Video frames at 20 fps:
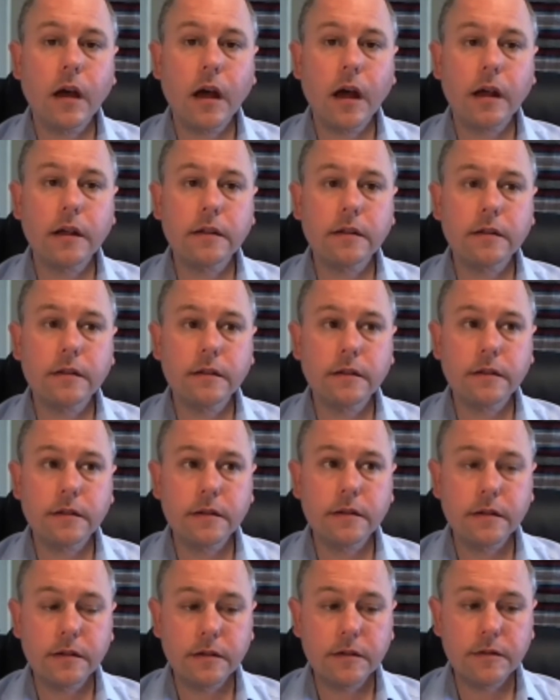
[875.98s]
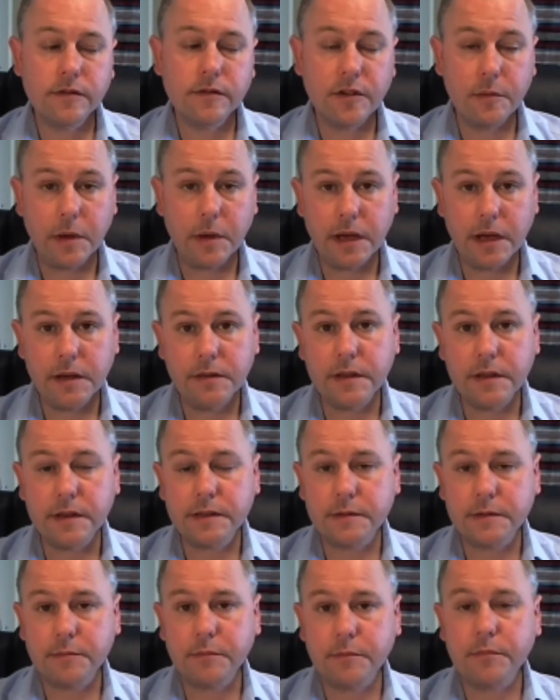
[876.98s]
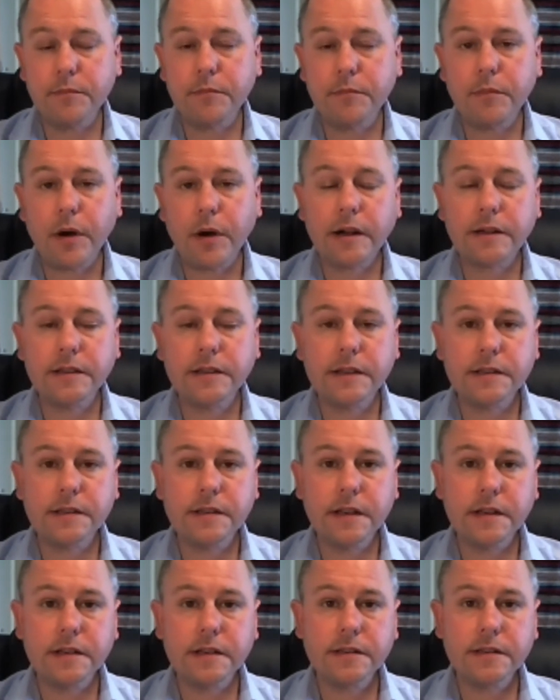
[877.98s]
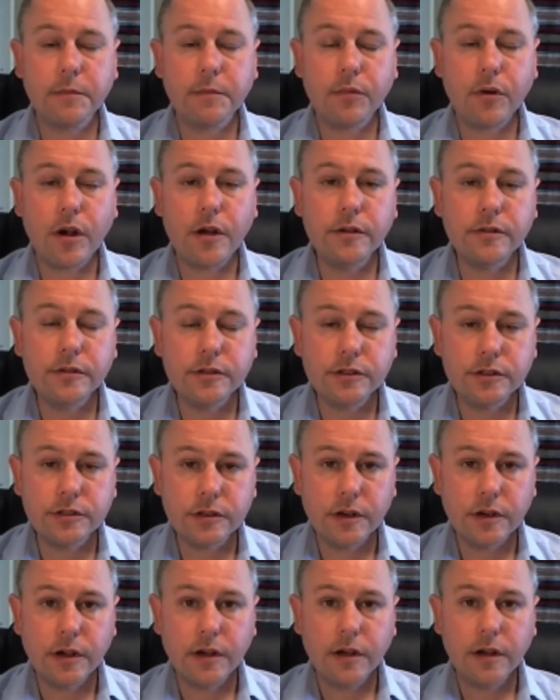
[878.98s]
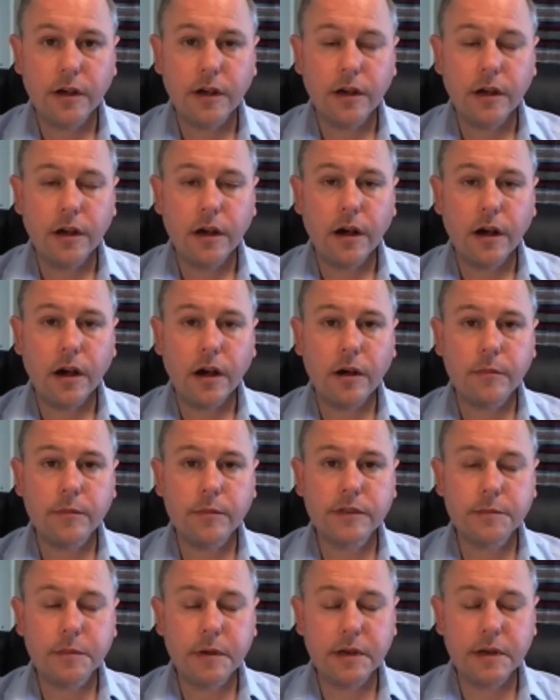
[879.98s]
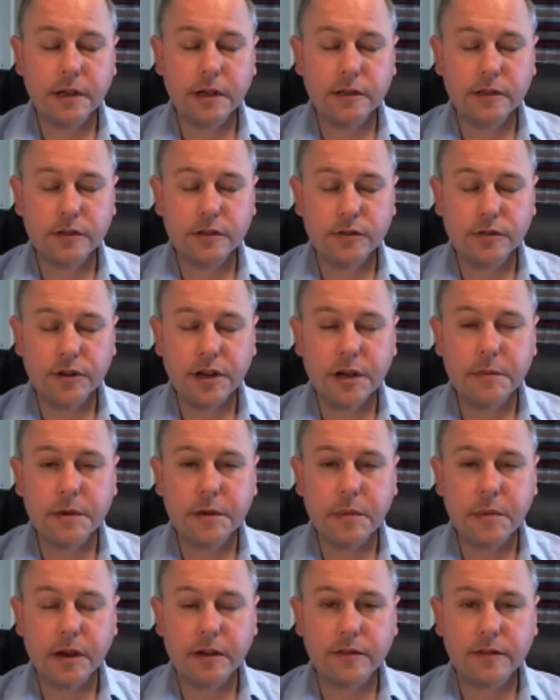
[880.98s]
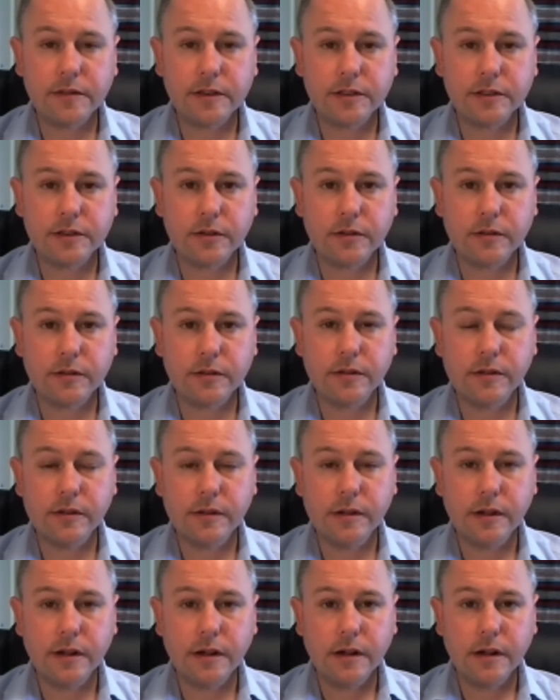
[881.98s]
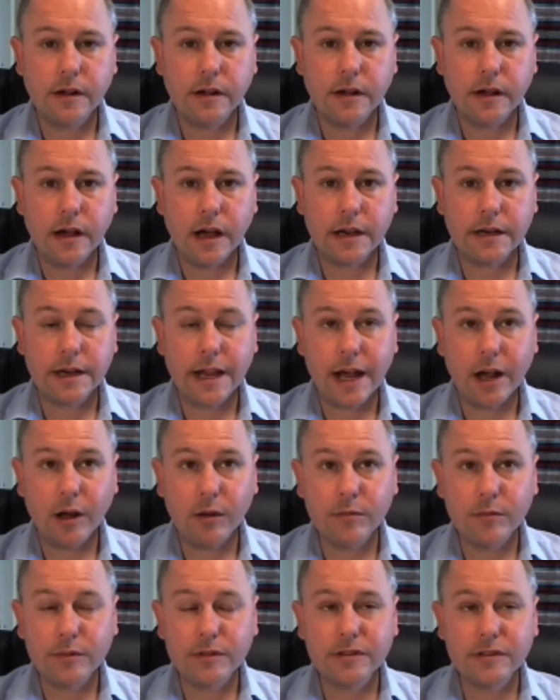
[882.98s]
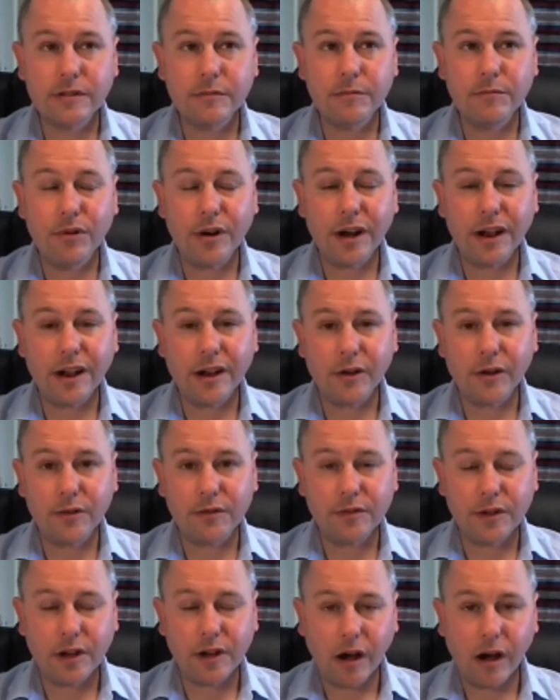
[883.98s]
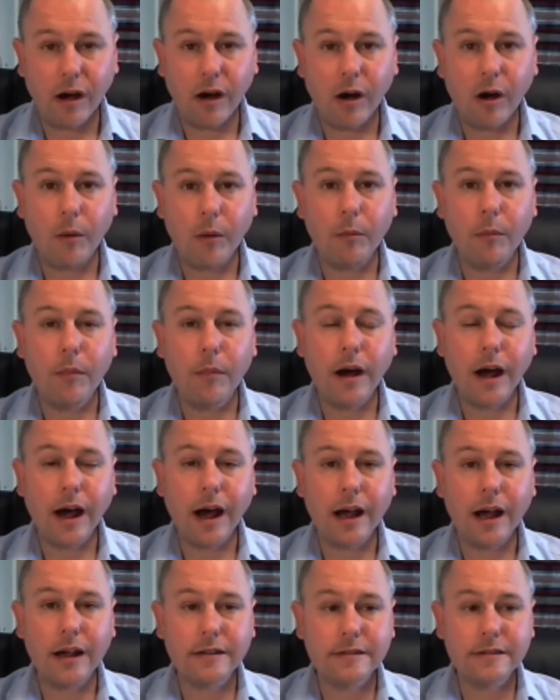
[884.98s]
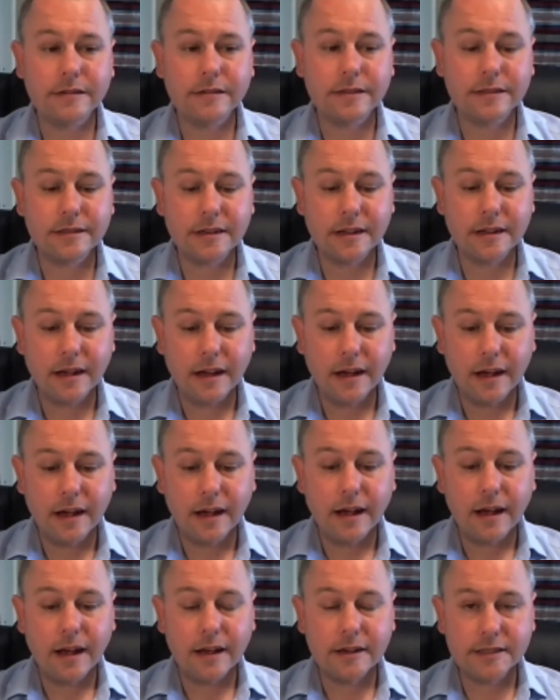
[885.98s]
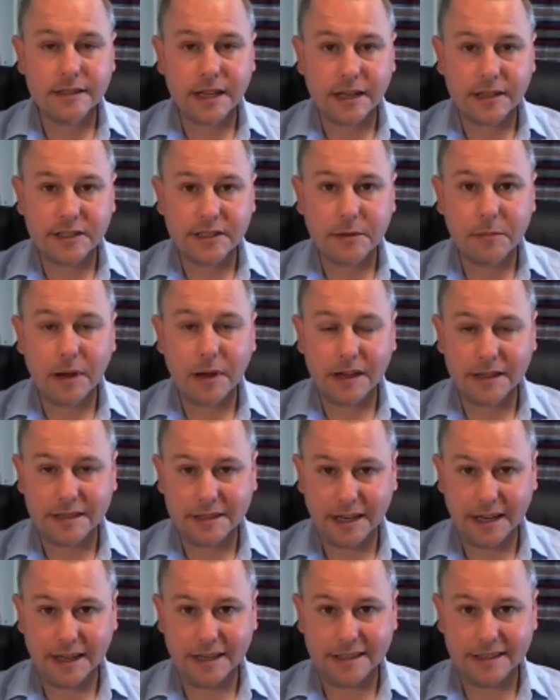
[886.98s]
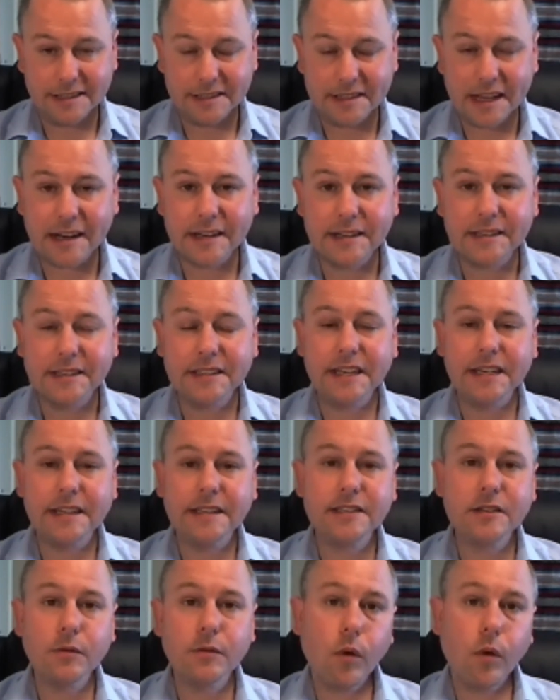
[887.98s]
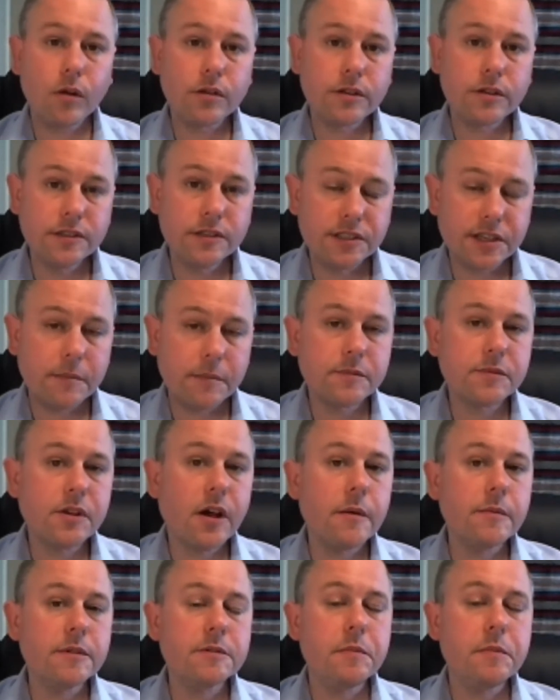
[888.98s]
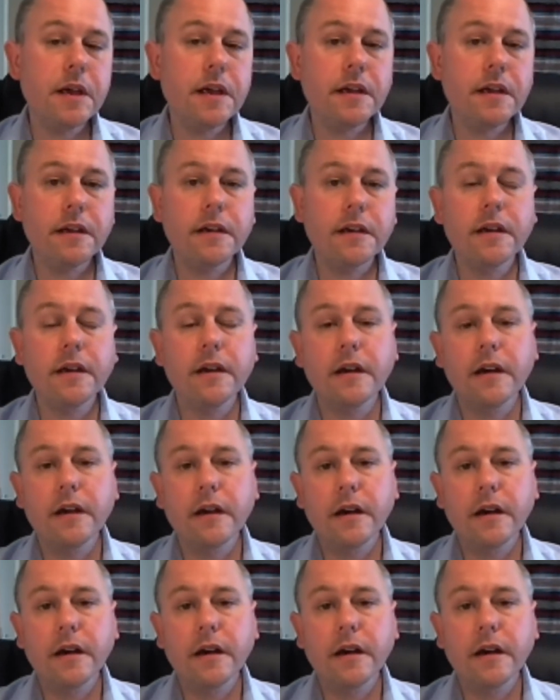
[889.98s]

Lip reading: And for me, this practice, this approach, has been extremely beneficial and helped bring a lot of calm and sensibility and sanity to what can sometimes be